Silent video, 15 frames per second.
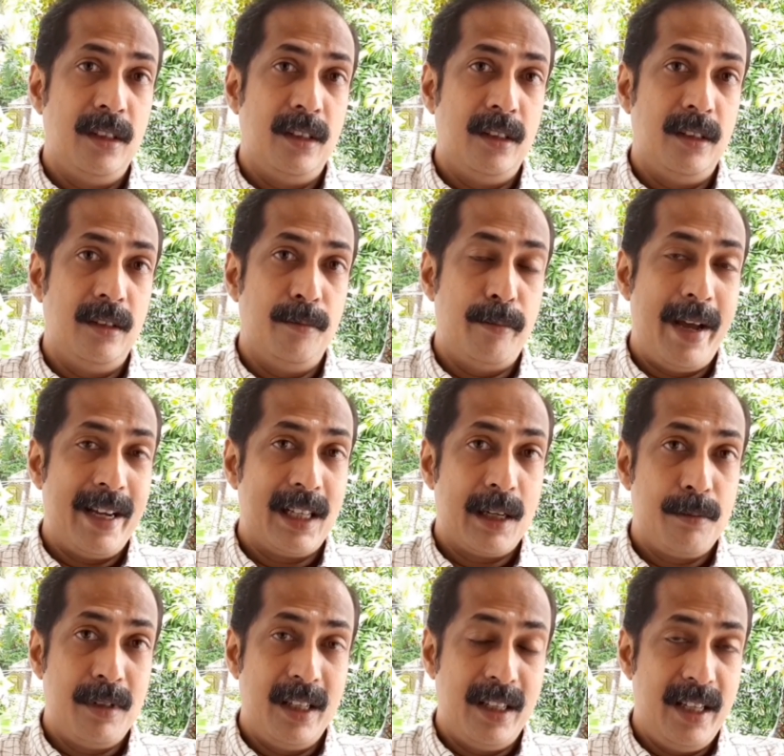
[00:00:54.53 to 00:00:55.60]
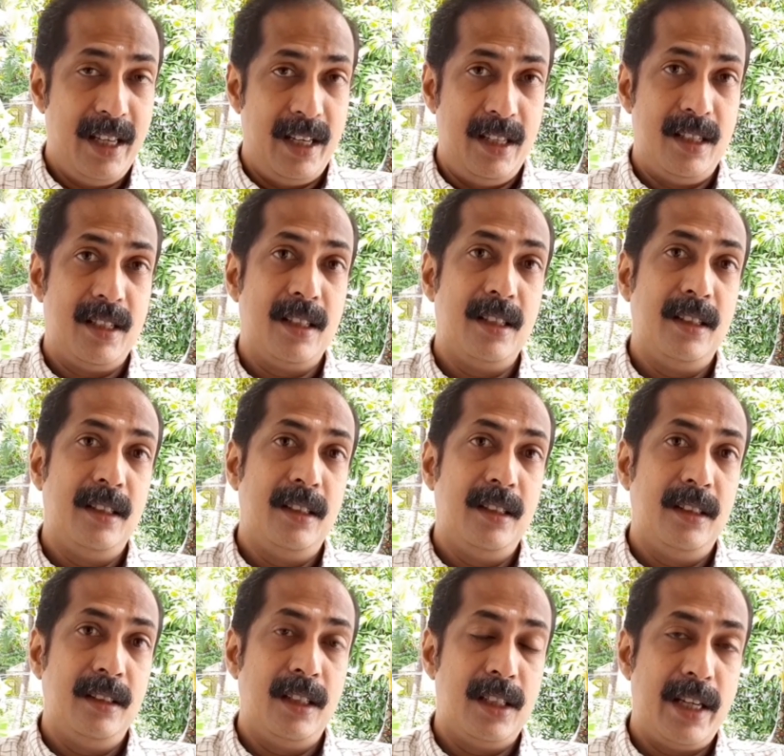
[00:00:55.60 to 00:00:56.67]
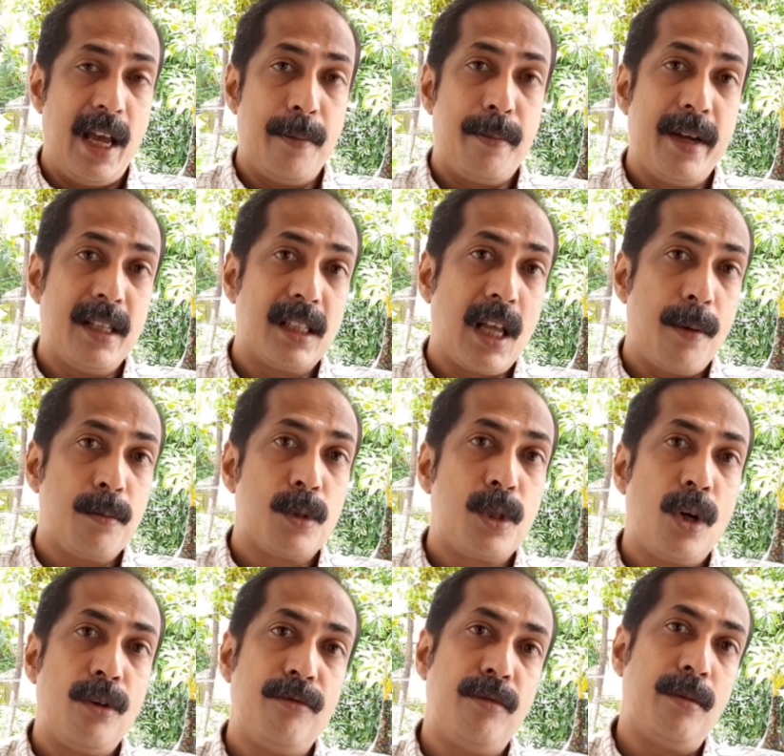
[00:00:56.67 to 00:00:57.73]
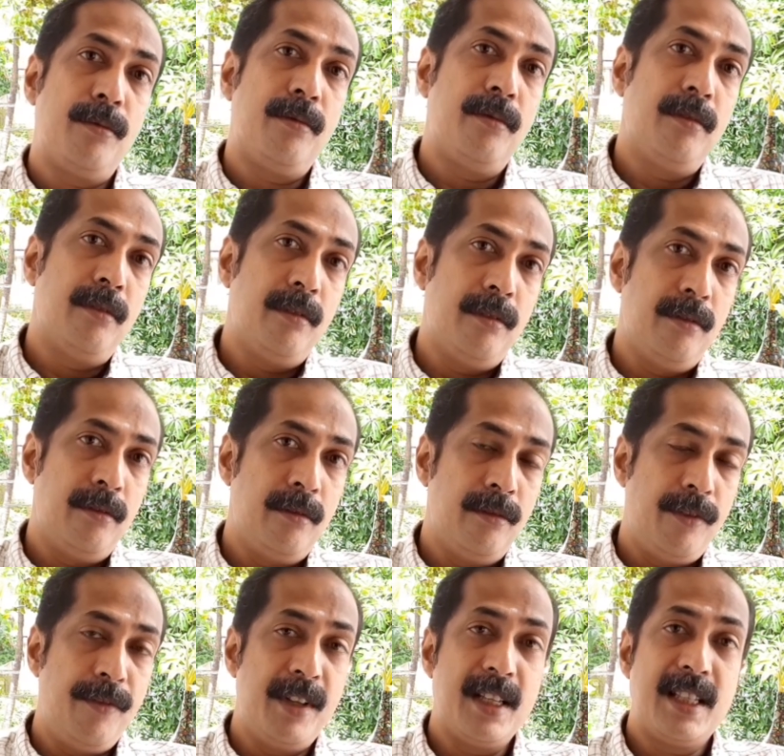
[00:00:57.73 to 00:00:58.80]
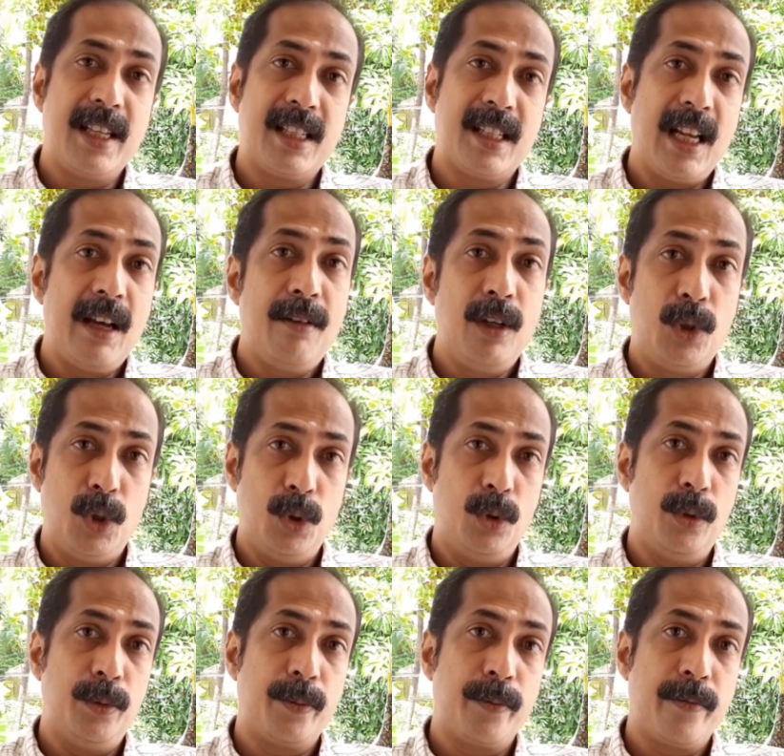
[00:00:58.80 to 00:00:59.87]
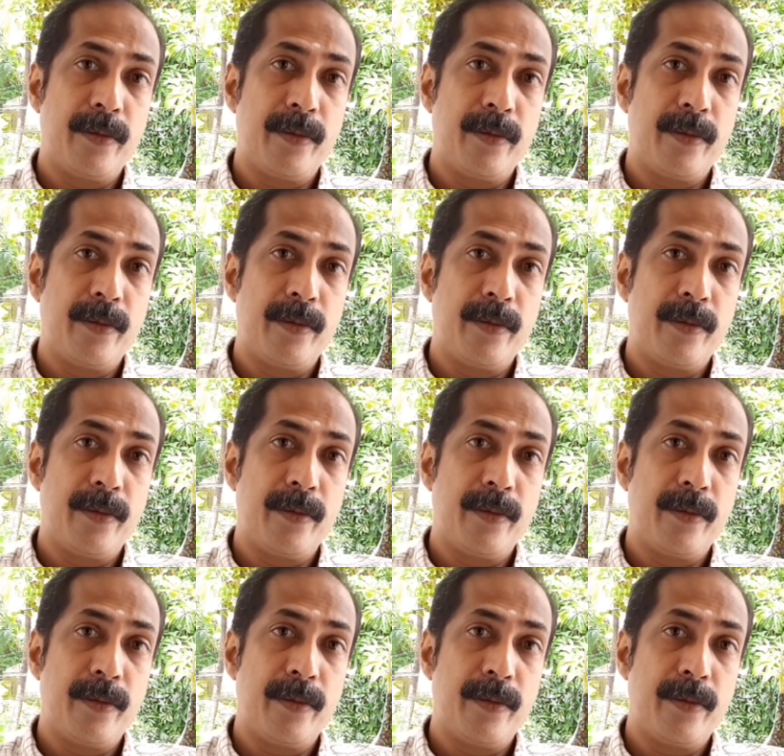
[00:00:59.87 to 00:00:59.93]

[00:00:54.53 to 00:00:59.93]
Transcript: bankruptcy case, the share price comes down from 56 level to